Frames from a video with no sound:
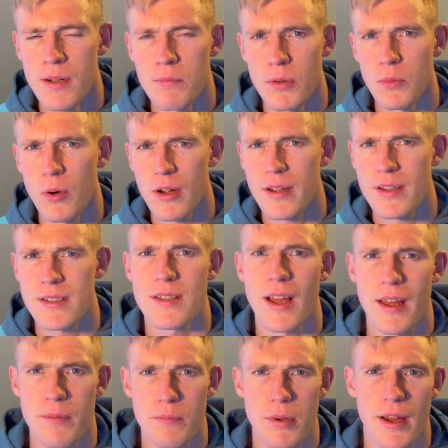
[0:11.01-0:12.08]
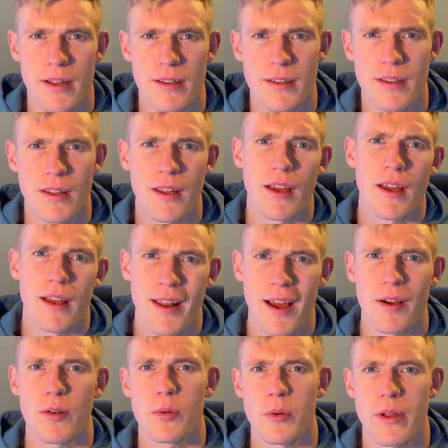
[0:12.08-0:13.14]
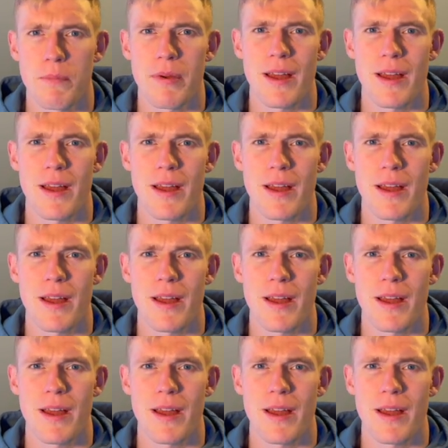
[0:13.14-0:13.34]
But what is that impact and how can we